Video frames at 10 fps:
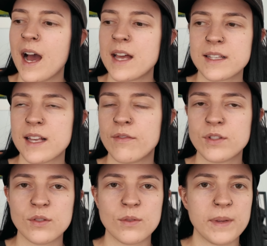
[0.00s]
I just have
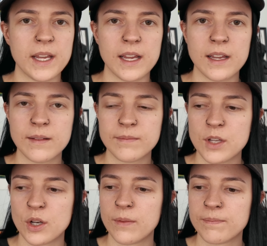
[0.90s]
to be,
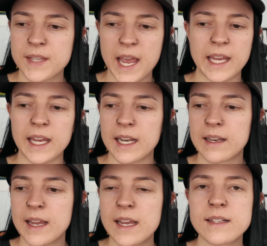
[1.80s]
you know, taking it
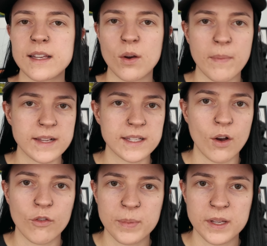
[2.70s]
easy on
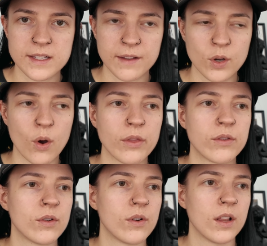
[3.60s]
myself because I've gone
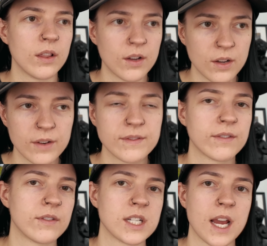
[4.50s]
through a lot of
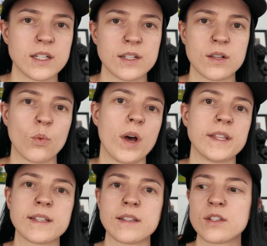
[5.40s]
different changes at
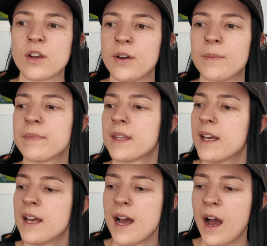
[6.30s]
once. And so
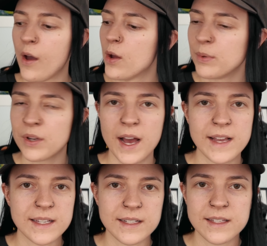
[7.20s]
I hope you
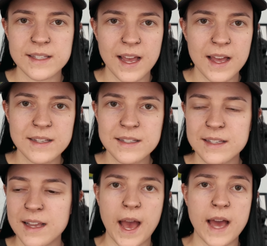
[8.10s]
guys
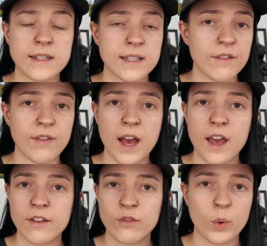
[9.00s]
understand. And if
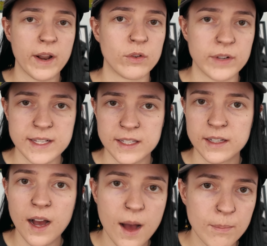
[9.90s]
I, for whatever reason,
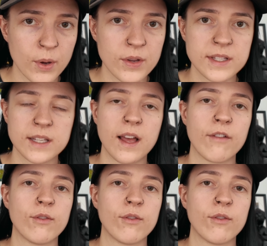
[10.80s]
can't post in that